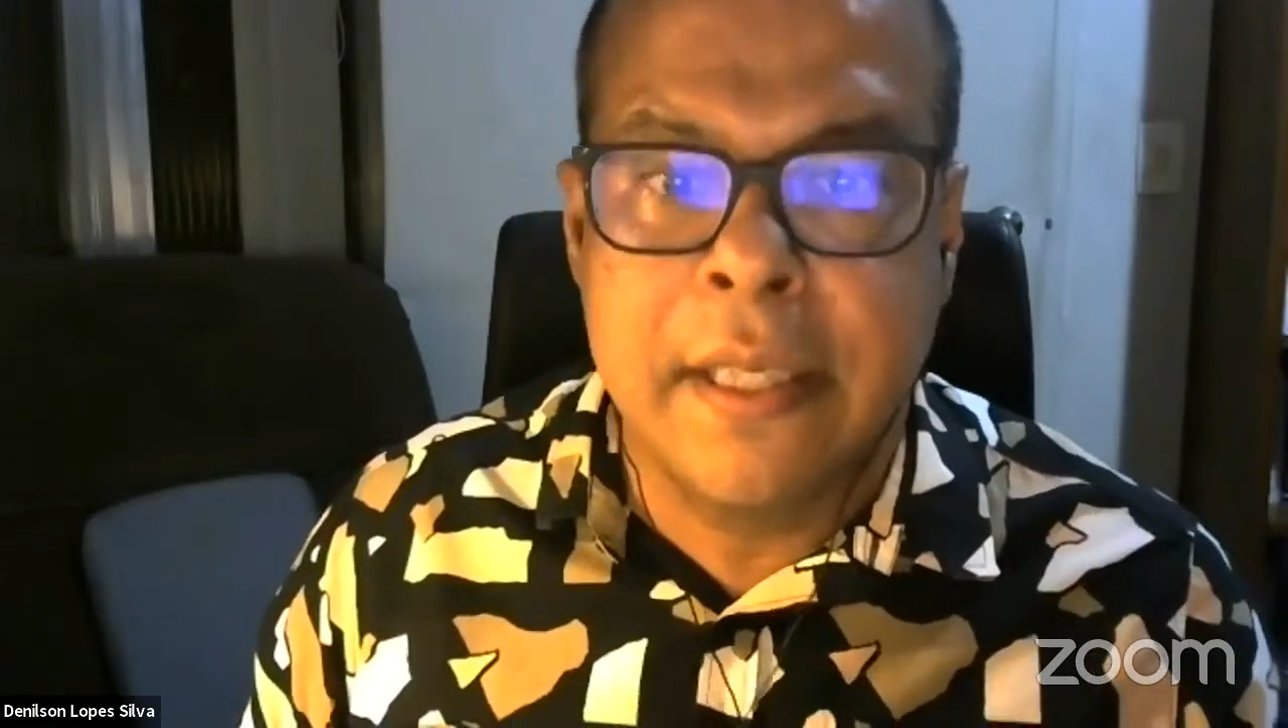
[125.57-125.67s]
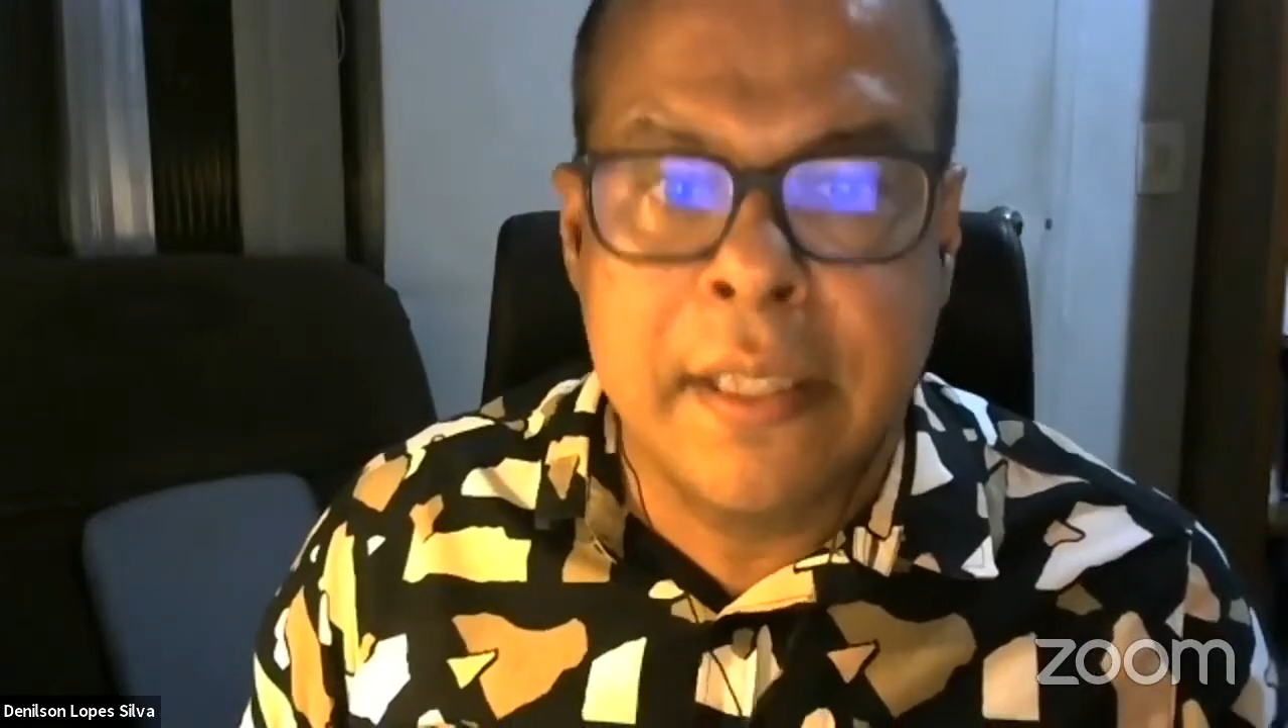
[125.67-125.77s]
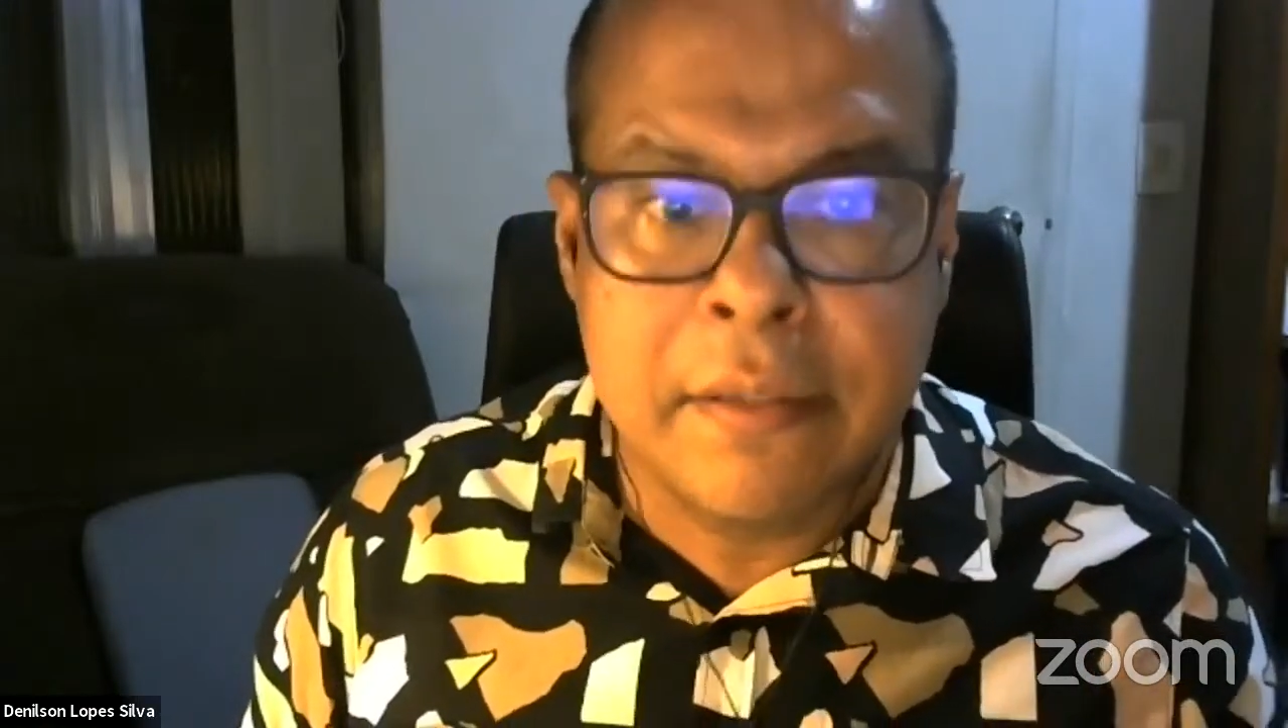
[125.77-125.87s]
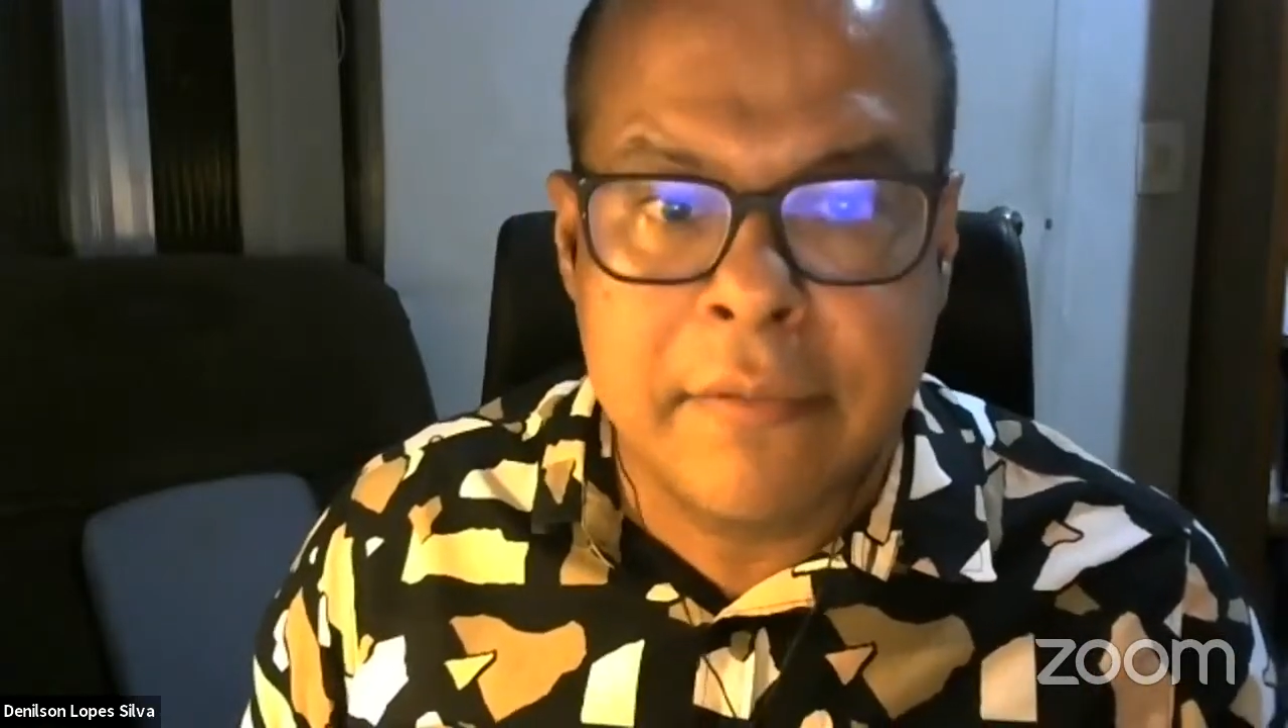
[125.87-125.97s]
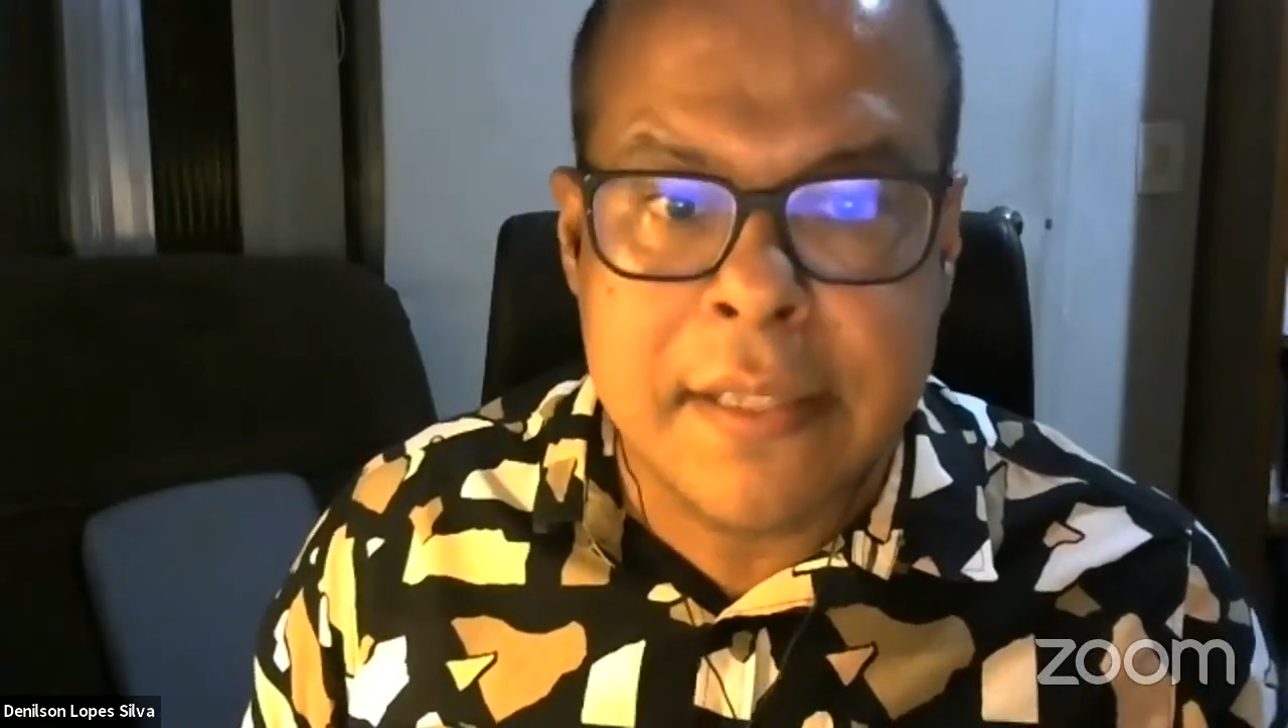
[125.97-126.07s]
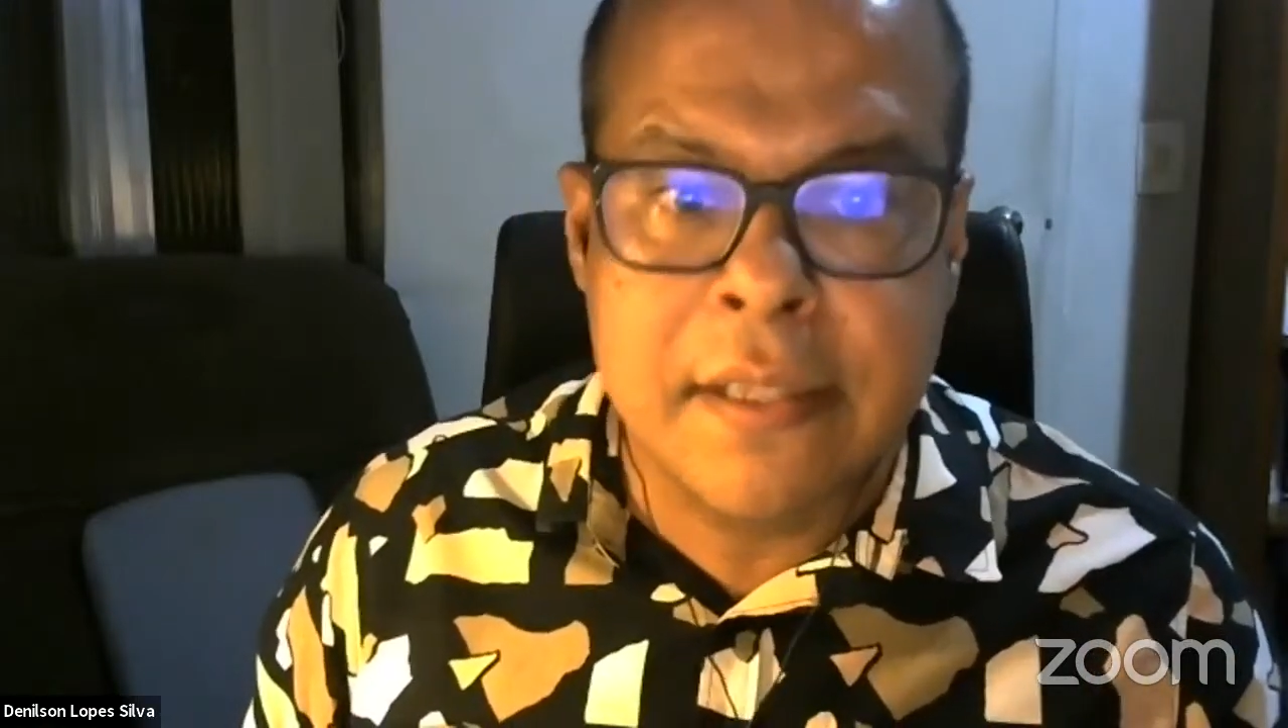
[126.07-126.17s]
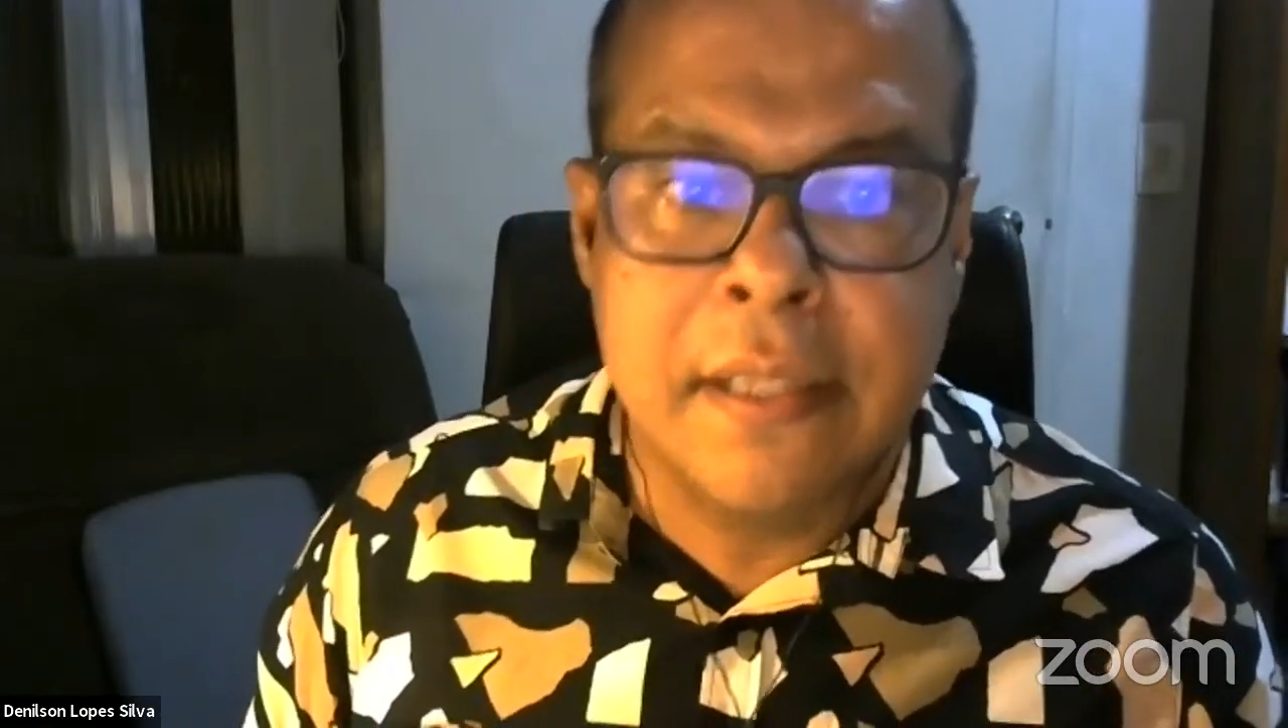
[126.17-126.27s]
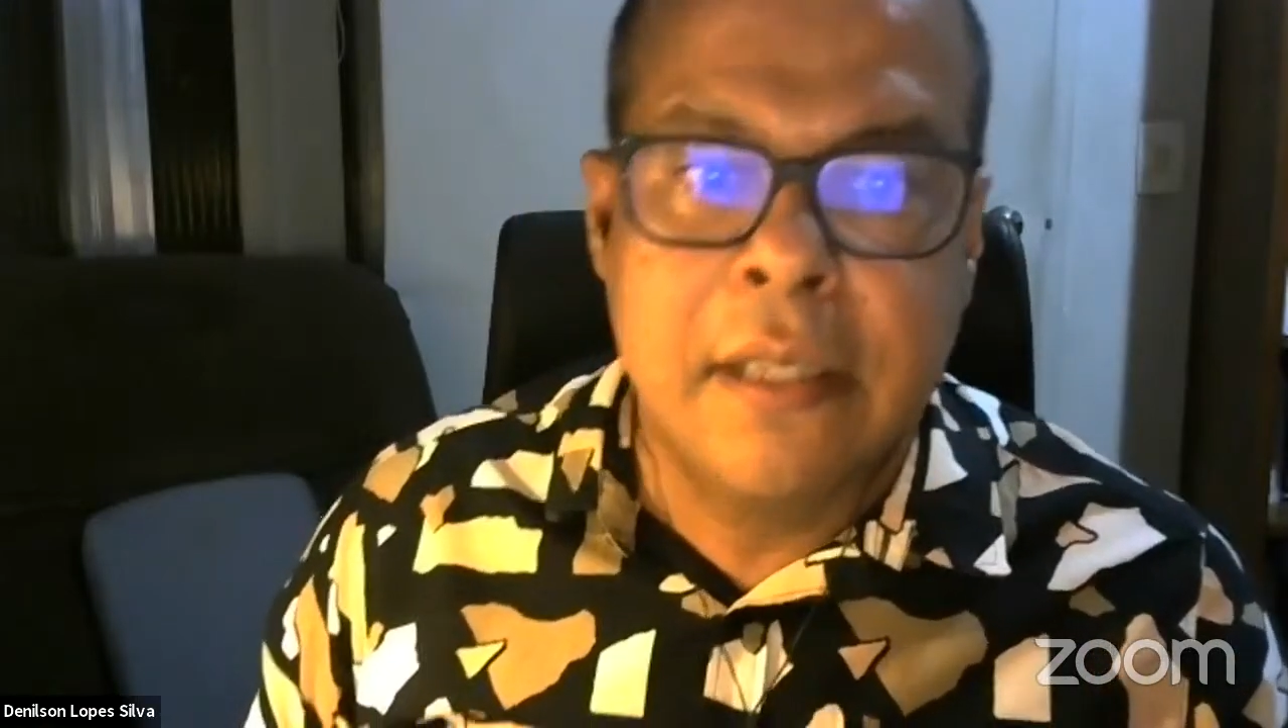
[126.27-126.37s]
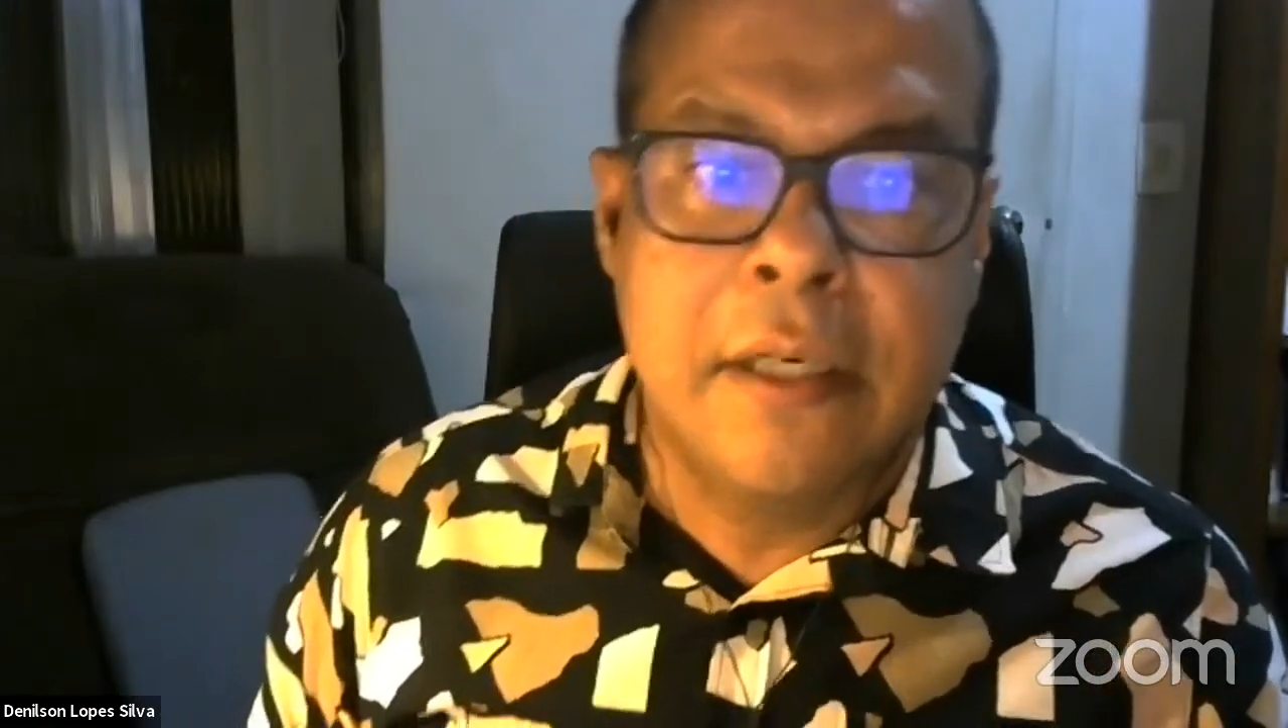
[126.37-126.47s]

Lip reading: interest